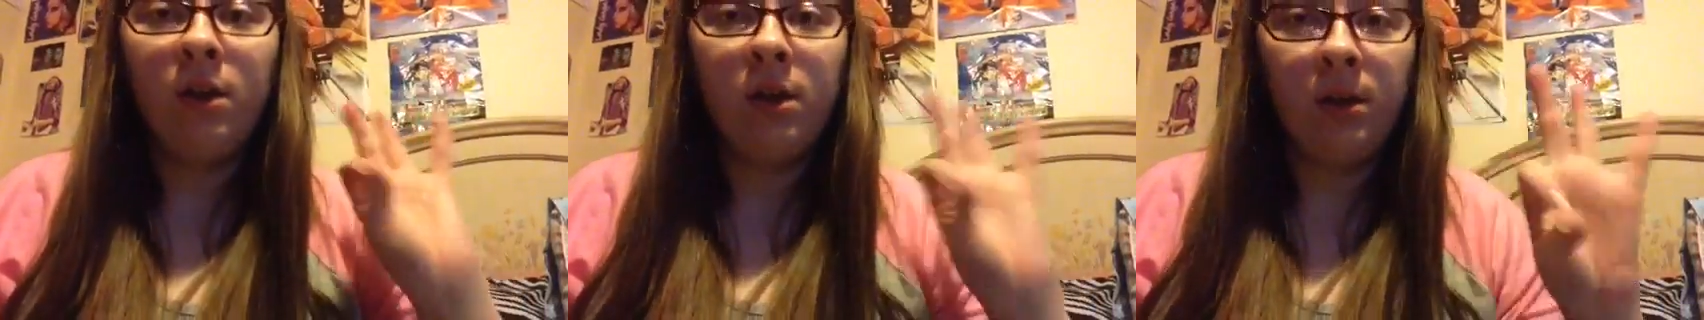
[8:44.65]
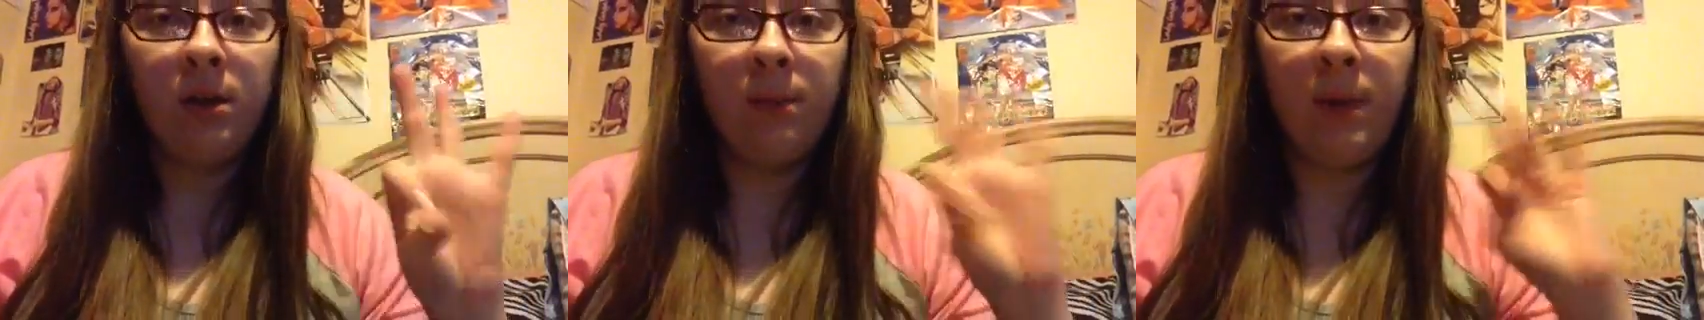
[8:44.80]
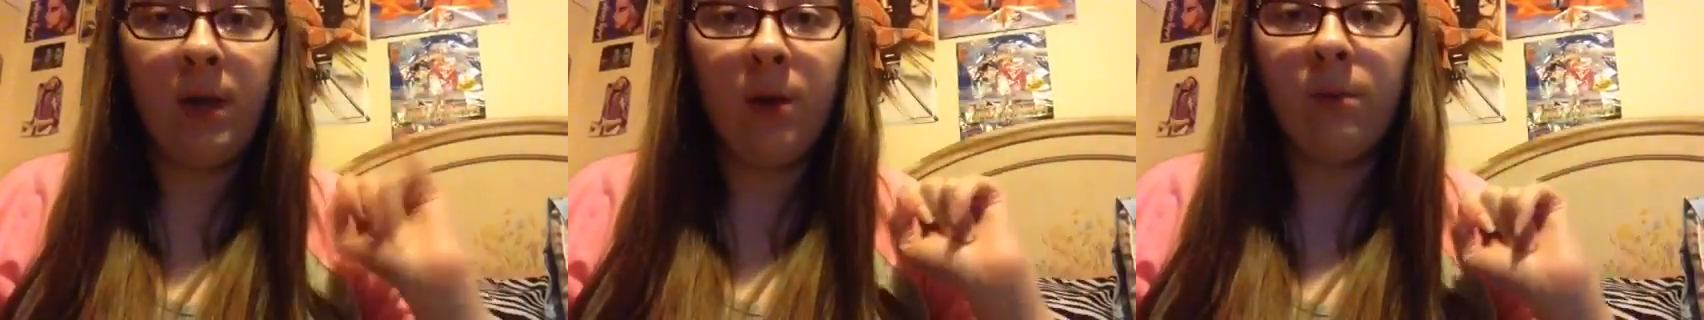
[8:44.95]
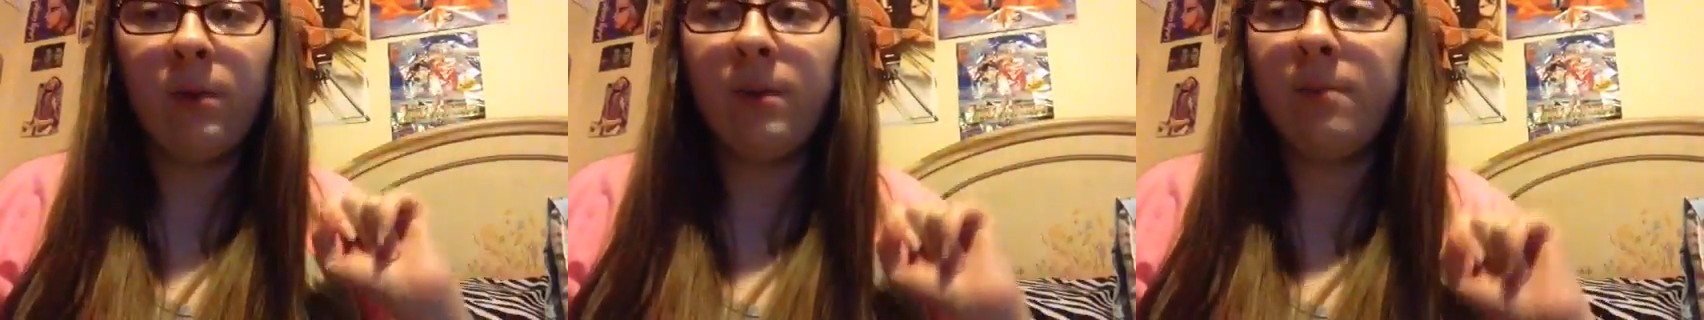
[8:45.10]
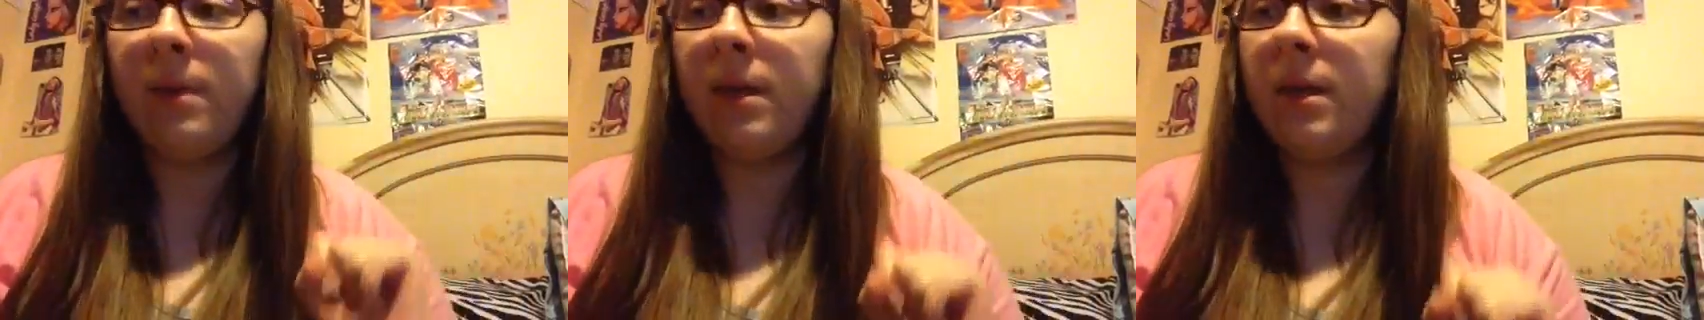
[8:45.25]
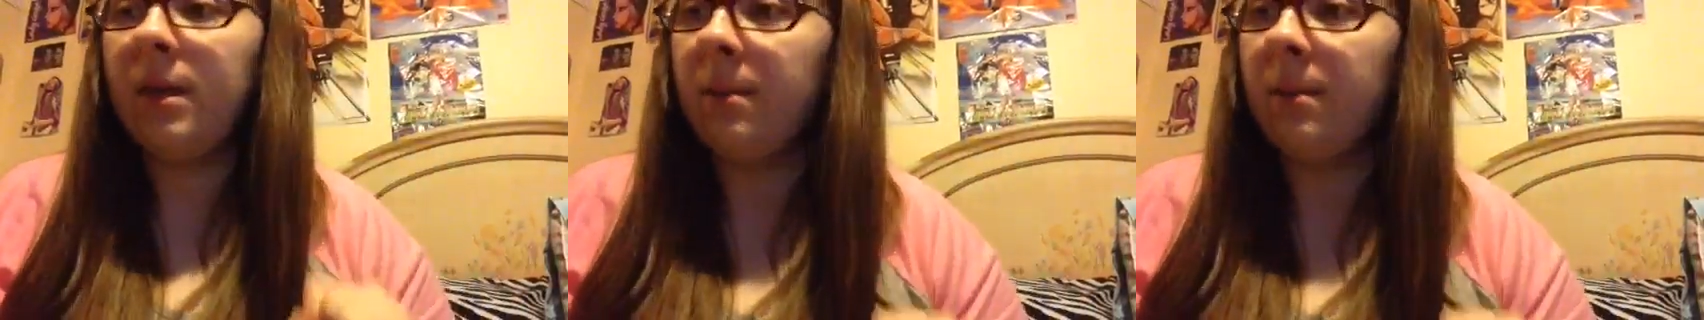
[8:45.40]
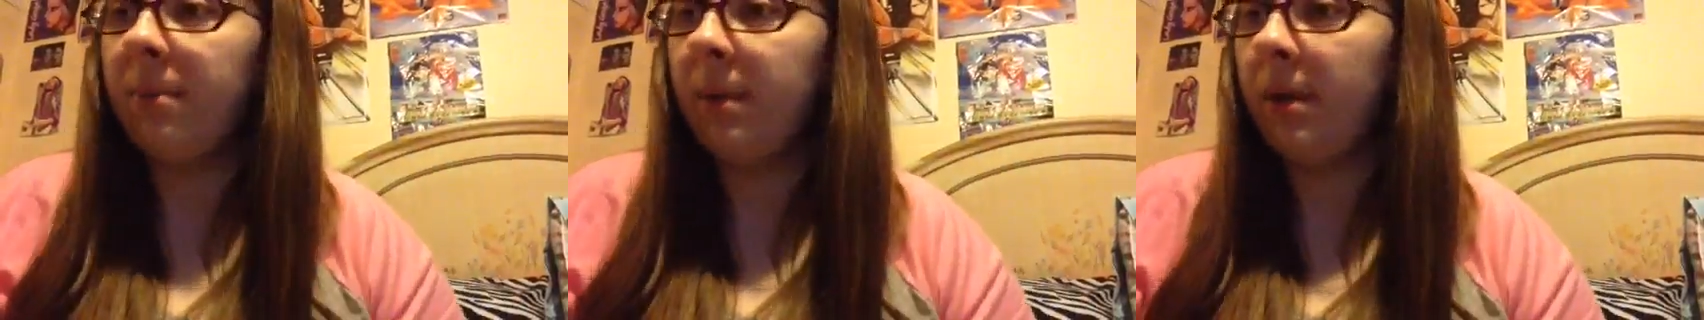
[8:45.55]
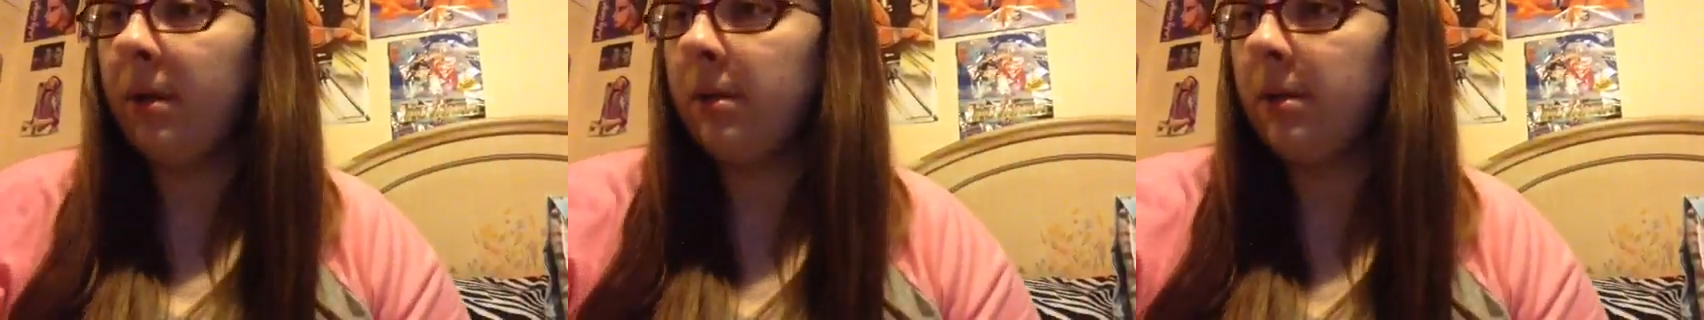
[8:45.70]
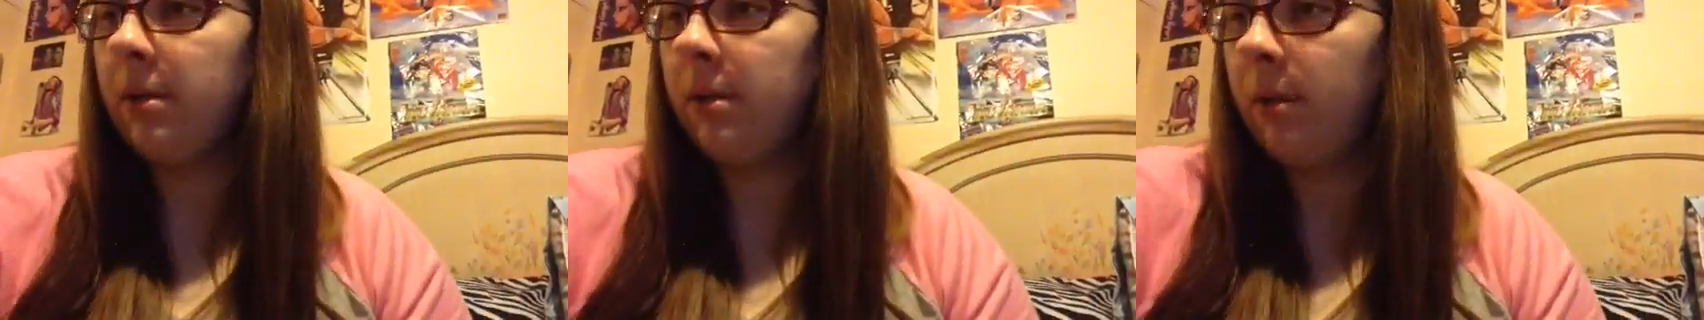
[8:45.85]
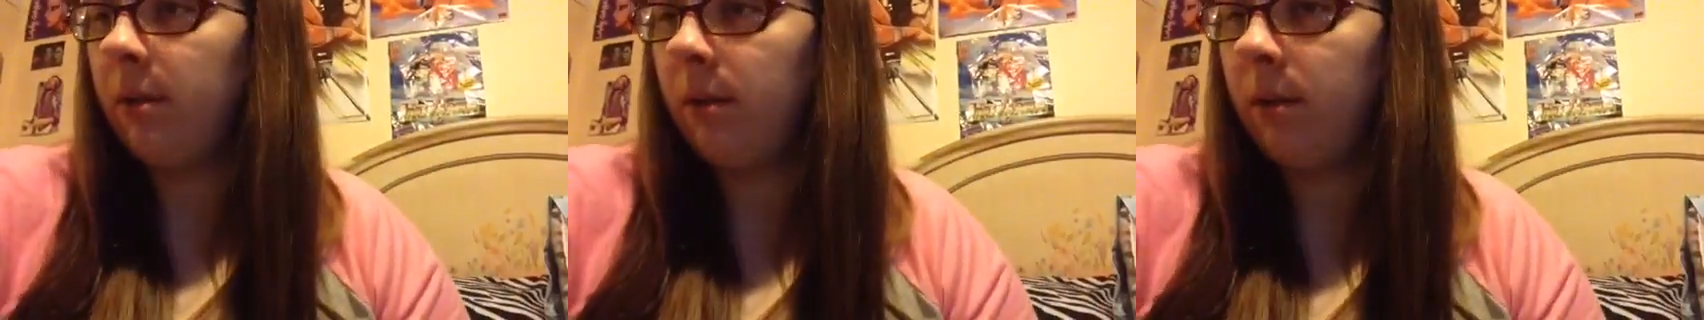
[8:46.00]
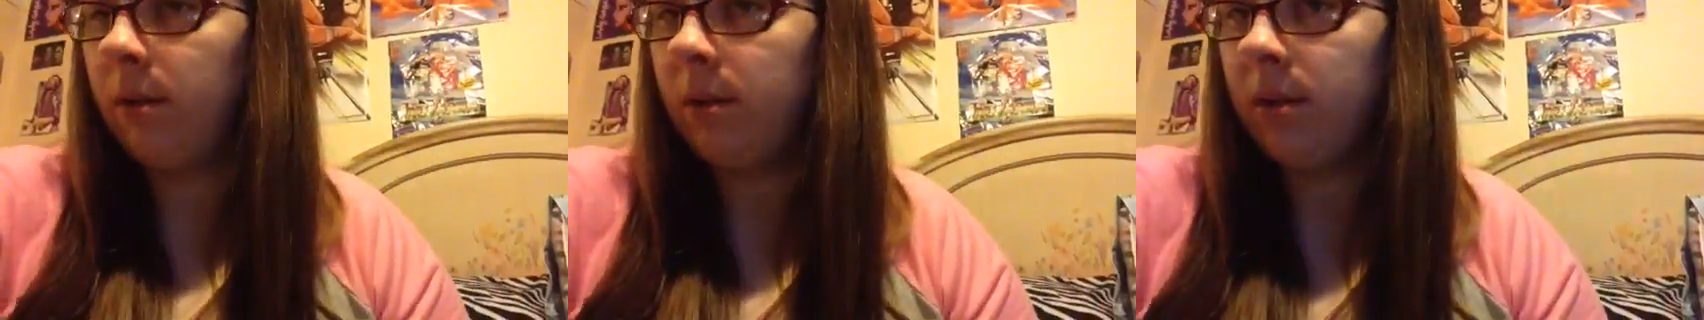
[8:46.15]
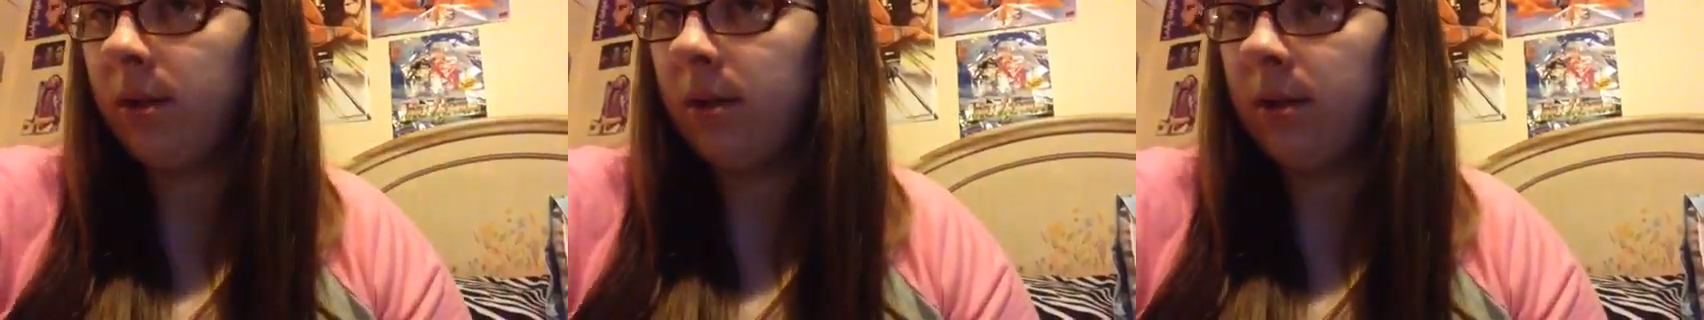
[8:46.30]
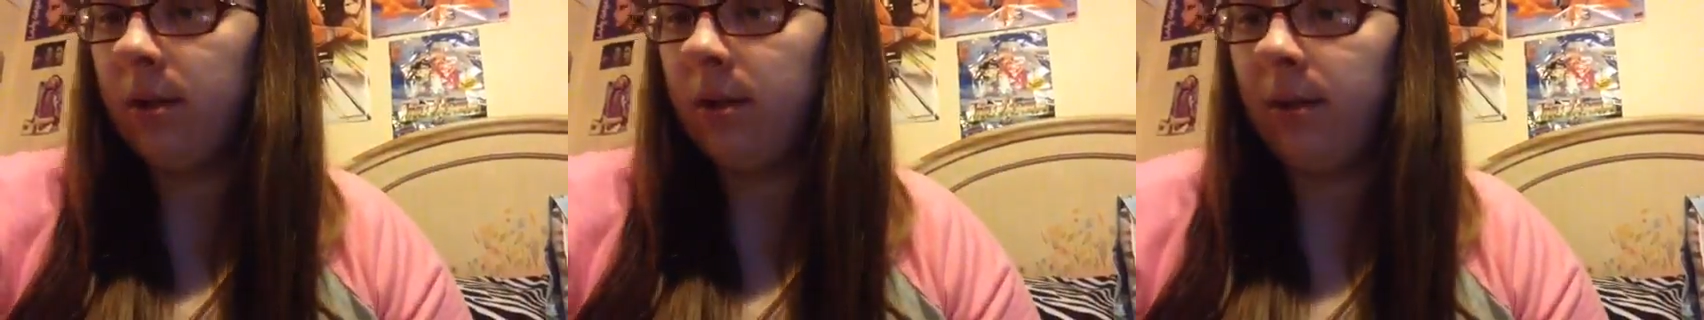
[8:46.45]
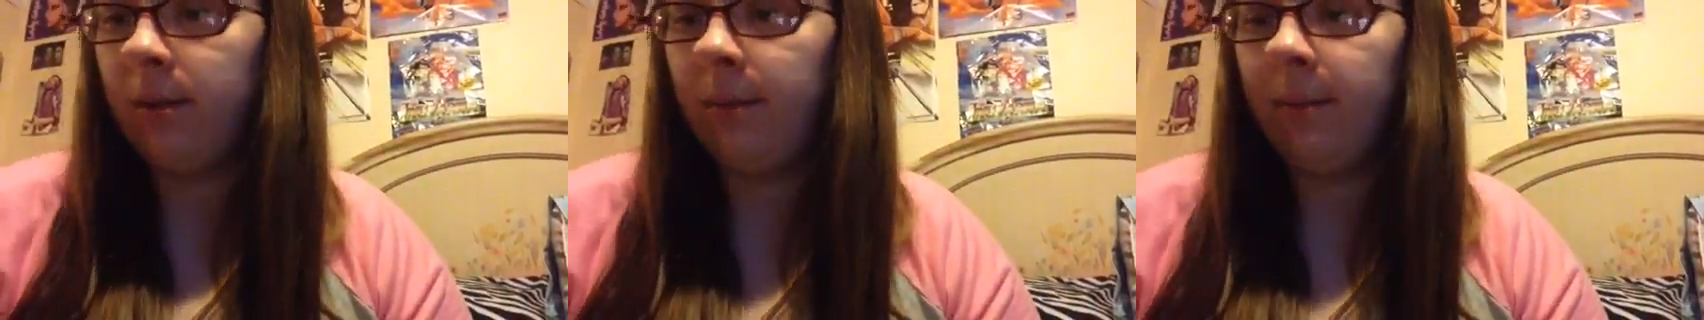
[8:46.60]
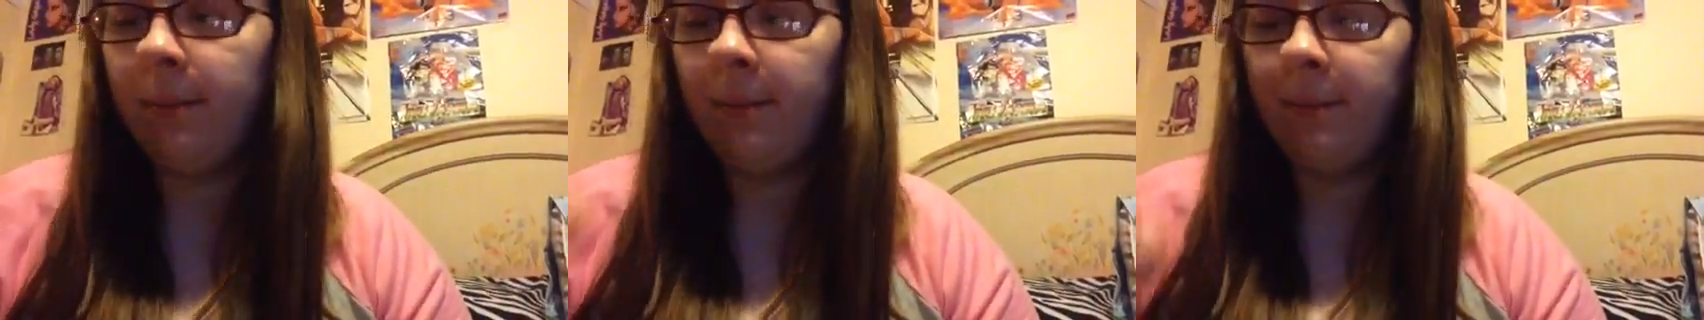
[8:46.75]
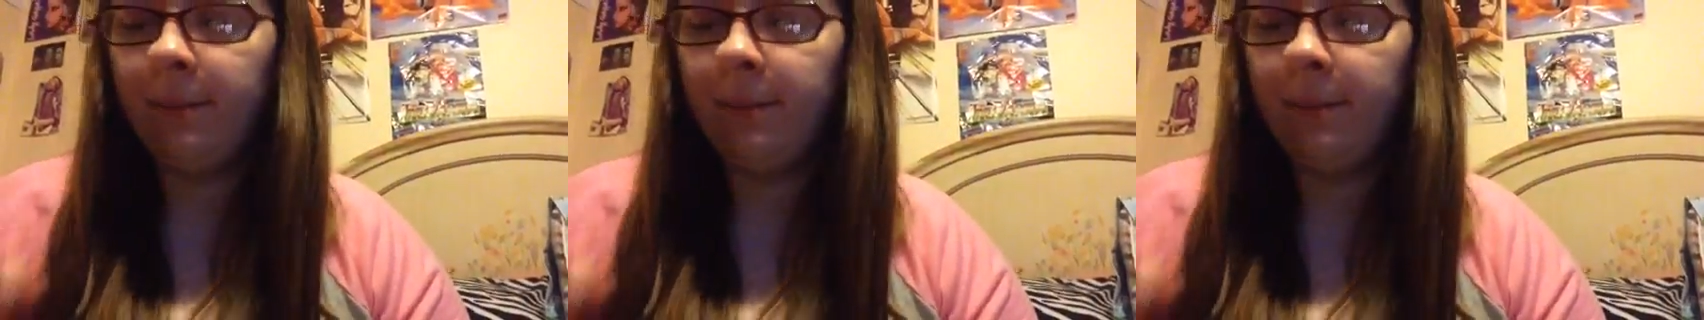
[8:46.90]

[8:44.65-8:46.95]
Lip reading: you might want to pick your pair of sunglasses up.